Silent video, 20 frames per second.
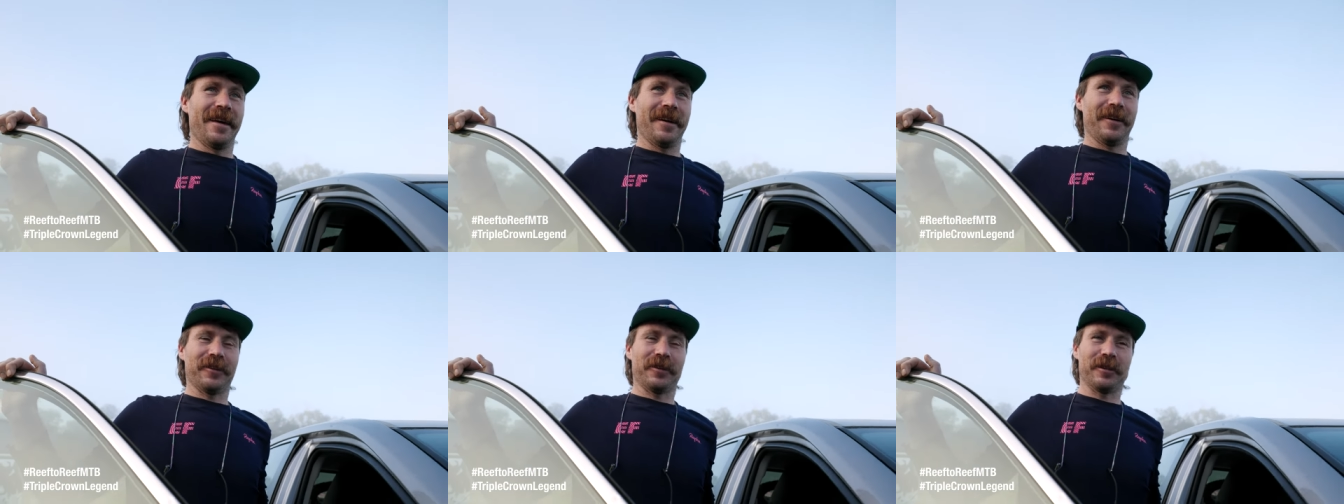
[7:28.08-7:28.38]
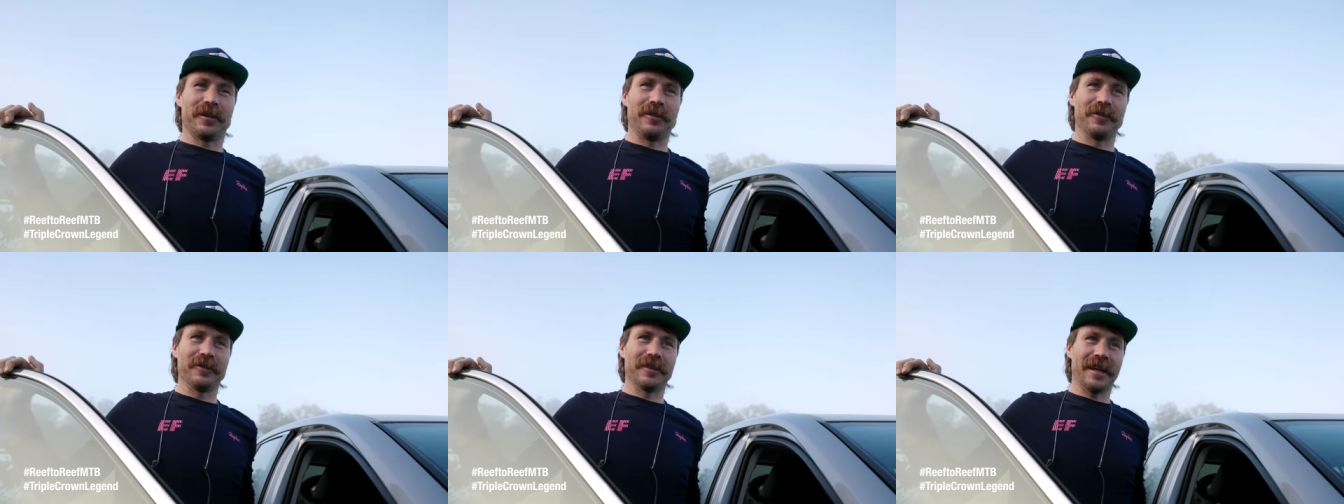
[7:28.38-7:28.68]
Got the
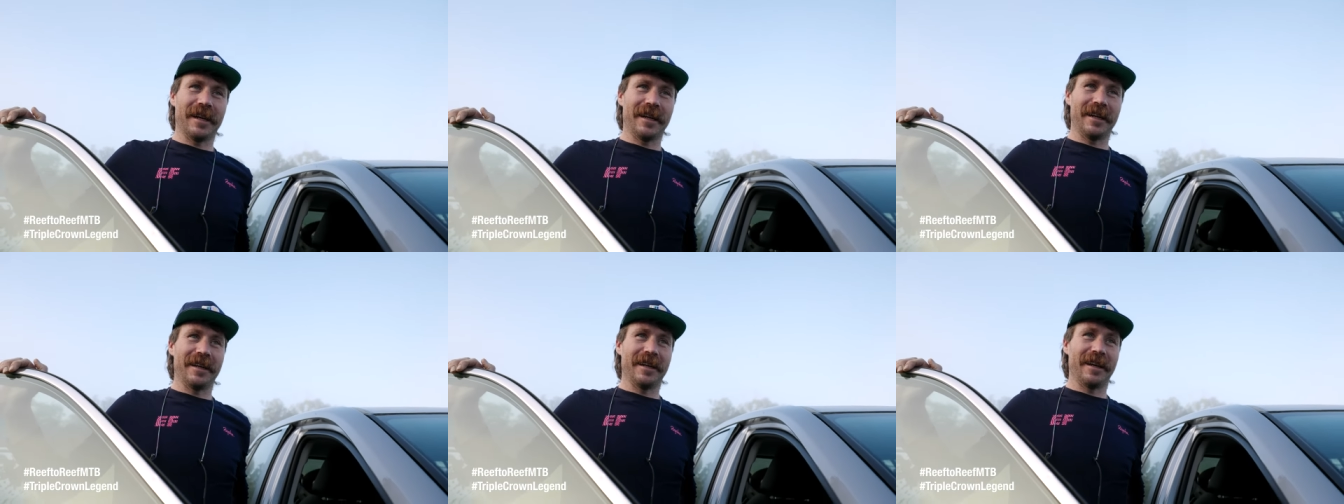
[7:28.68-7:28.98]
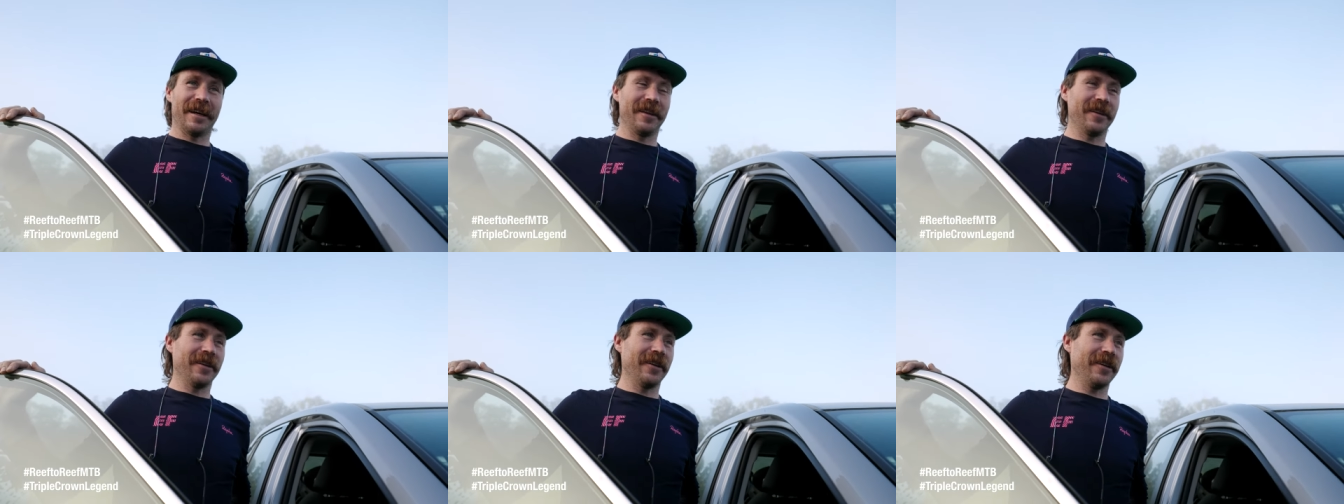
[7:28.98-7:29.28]
long day
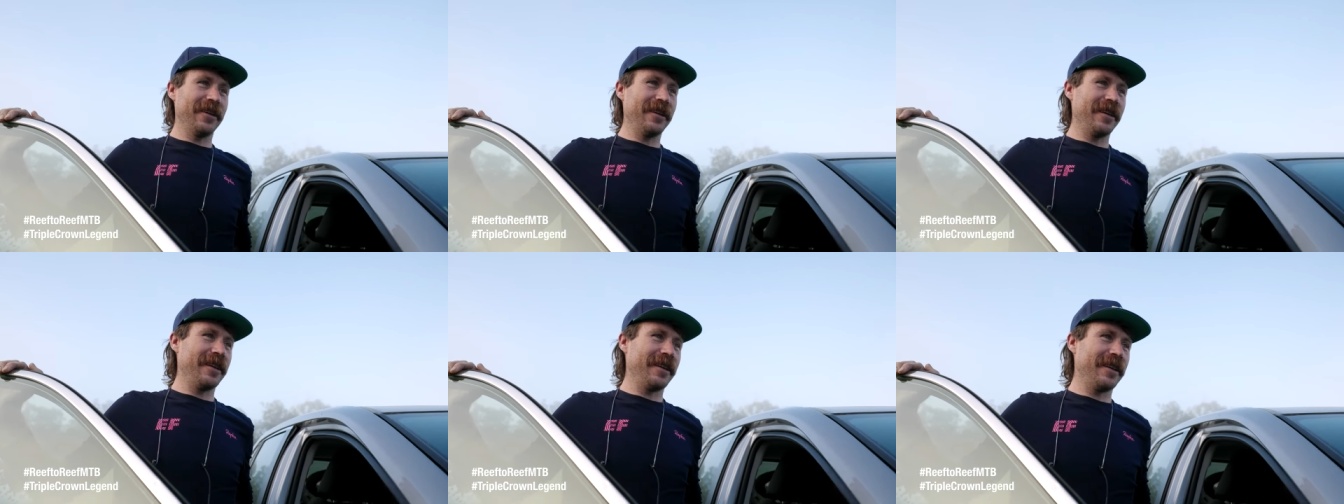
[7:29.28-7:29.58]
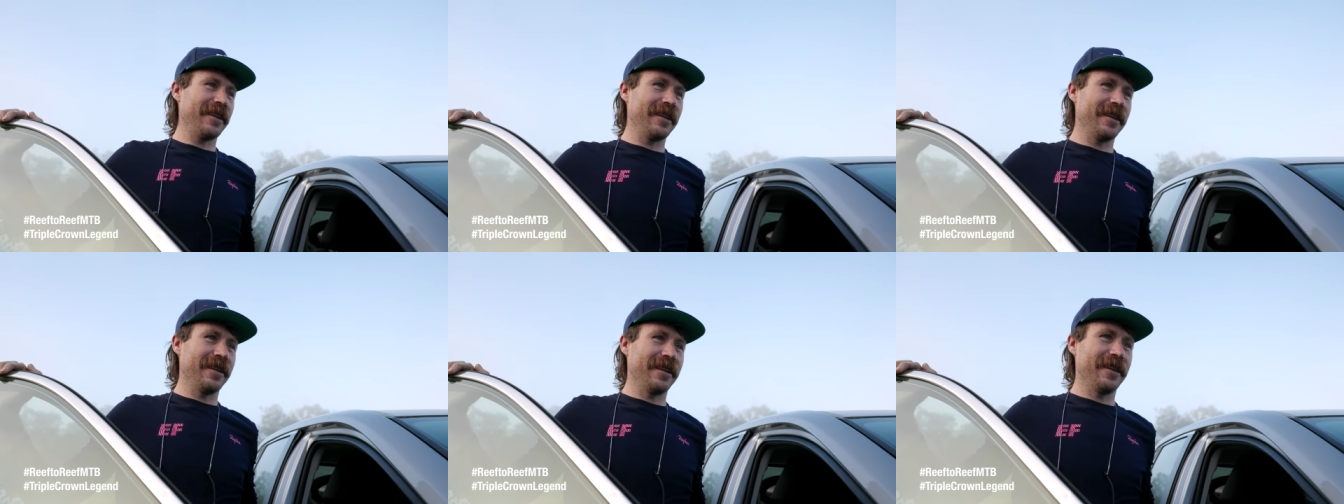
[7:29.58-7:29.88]
today though.
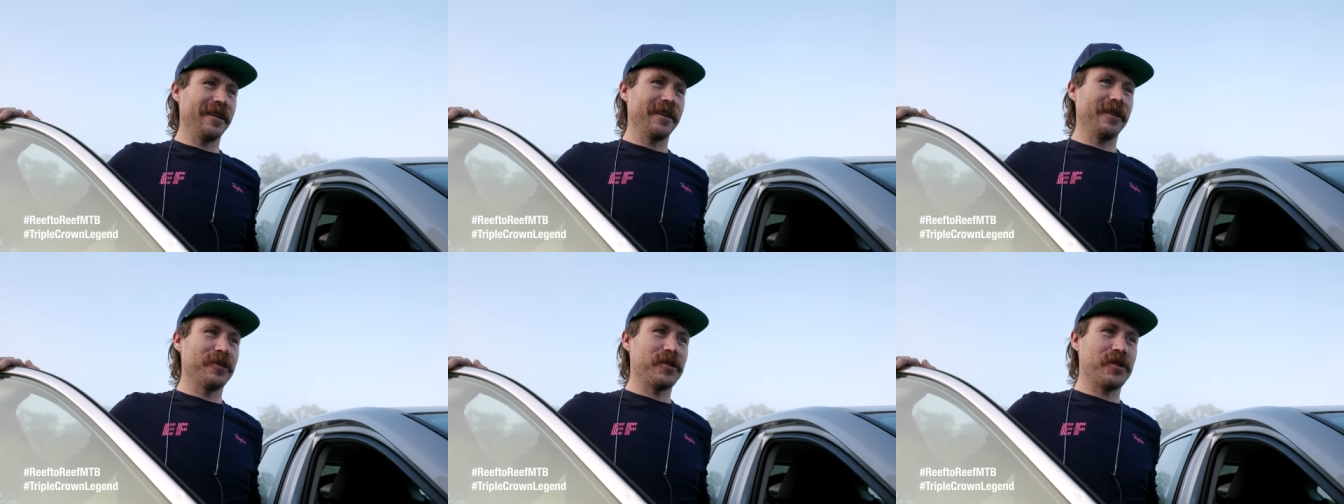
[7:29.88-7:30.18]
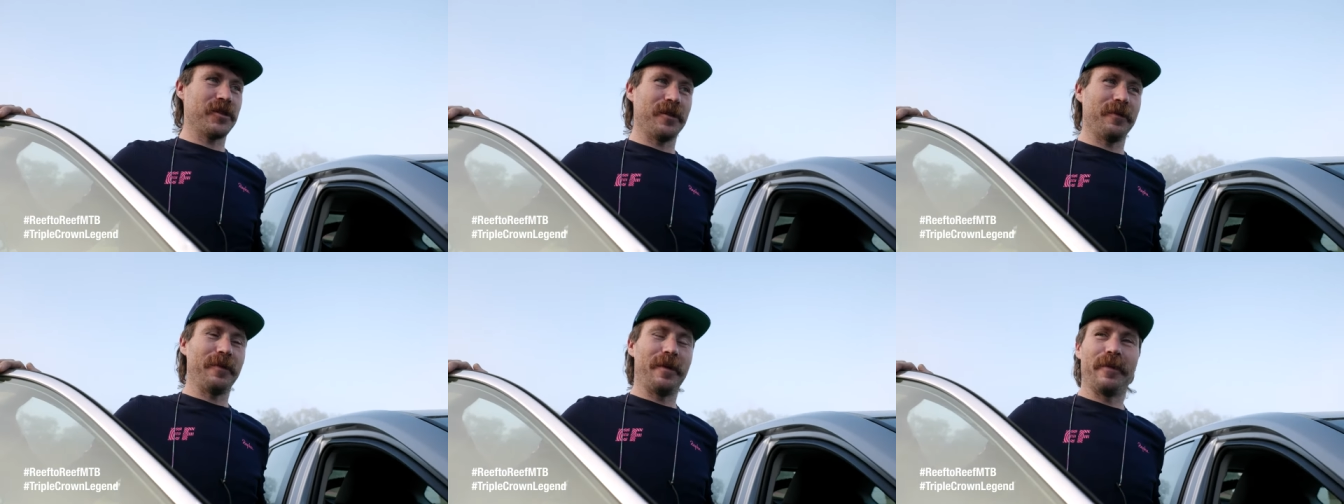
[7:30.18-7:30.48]

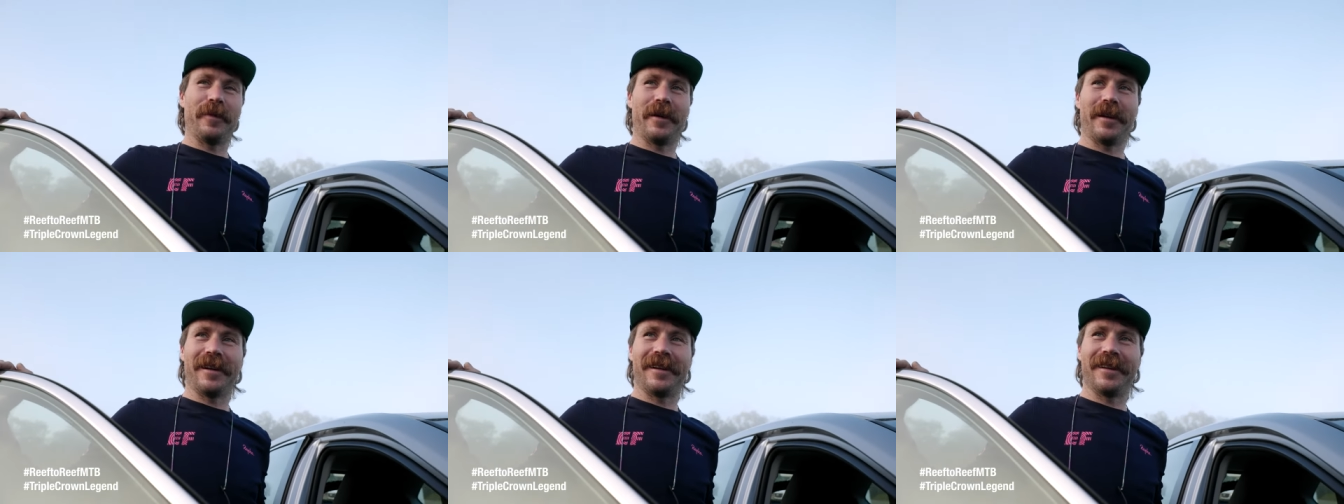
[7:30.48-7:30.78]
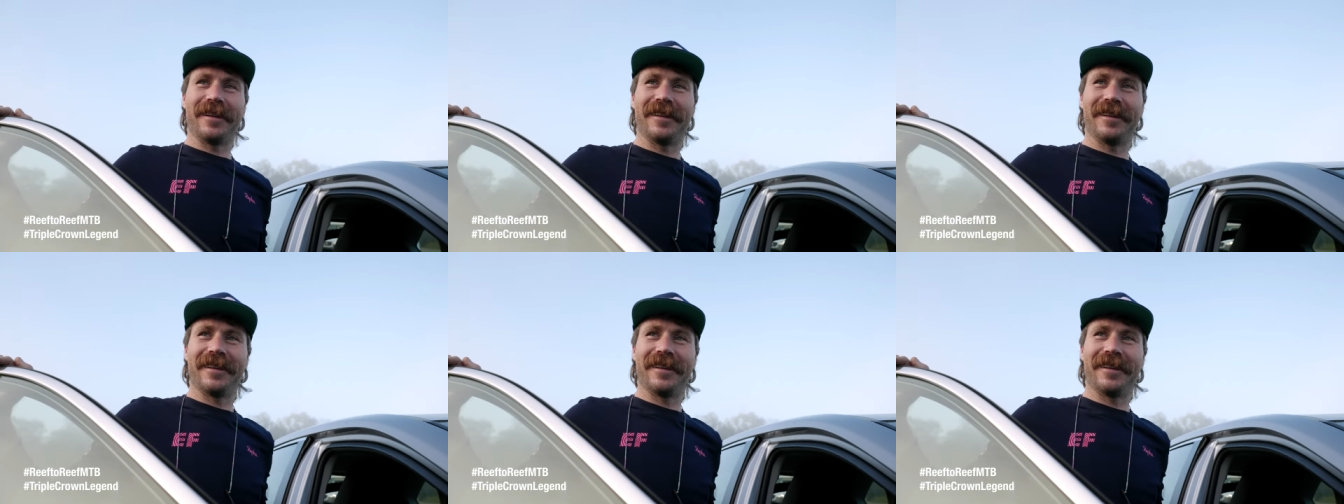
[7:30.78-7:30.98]
Suit me better.